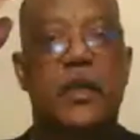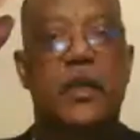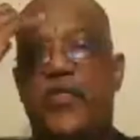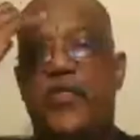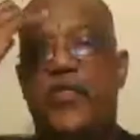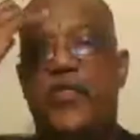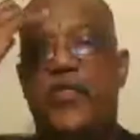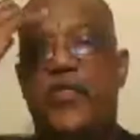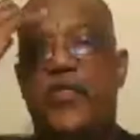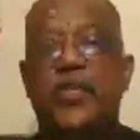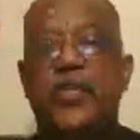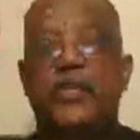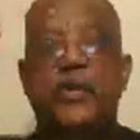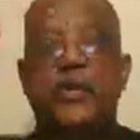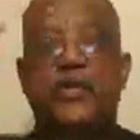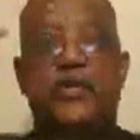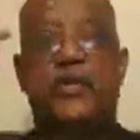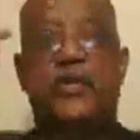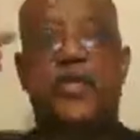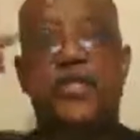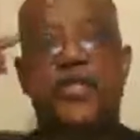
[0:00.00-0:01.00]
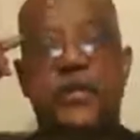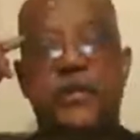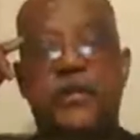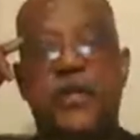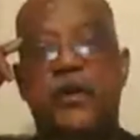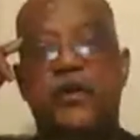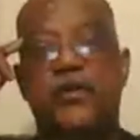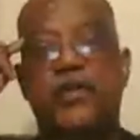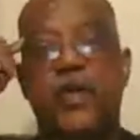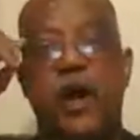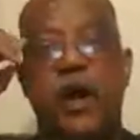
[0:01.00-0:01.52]
Within Jewish
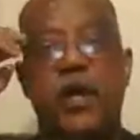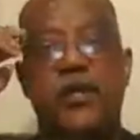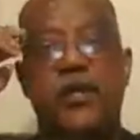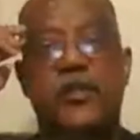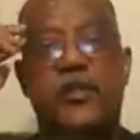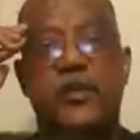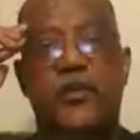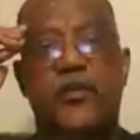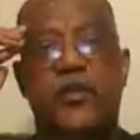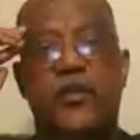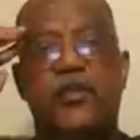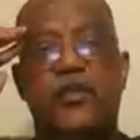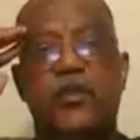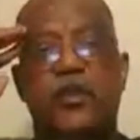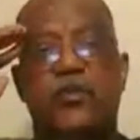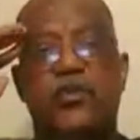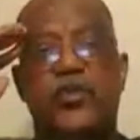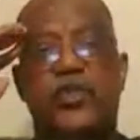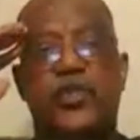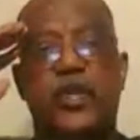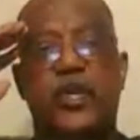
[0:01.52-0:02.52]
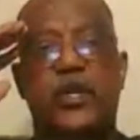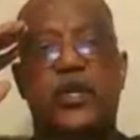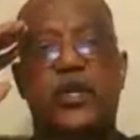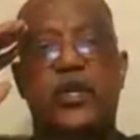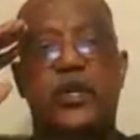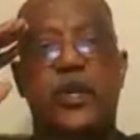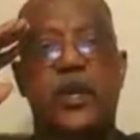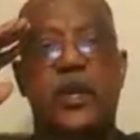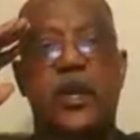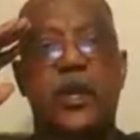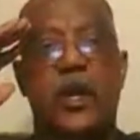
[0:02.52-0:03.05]
mysticism, there's also this
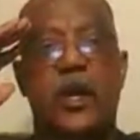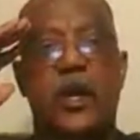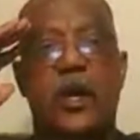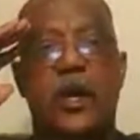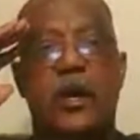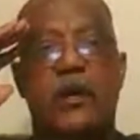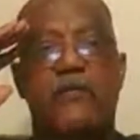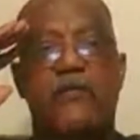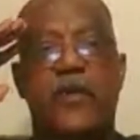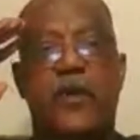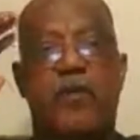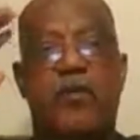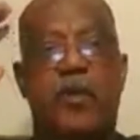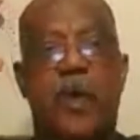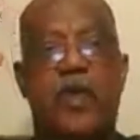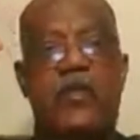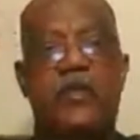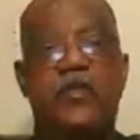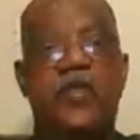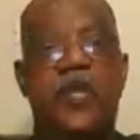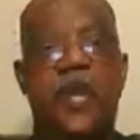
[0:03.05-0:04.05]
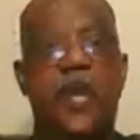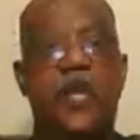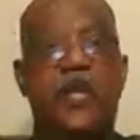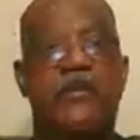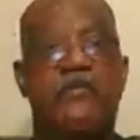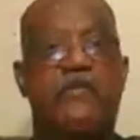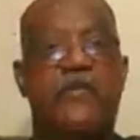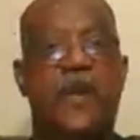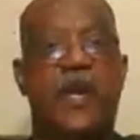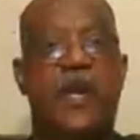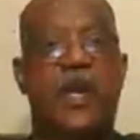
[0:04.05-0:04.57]
notion of the great
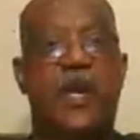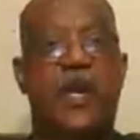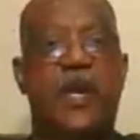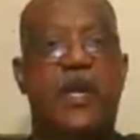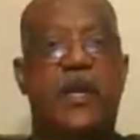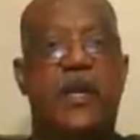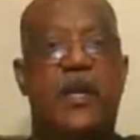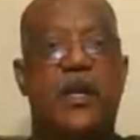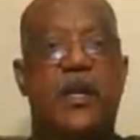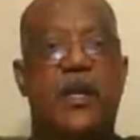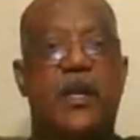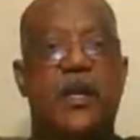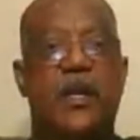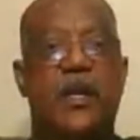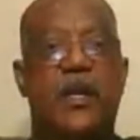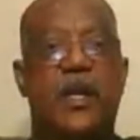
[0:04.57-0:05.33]
chain of being.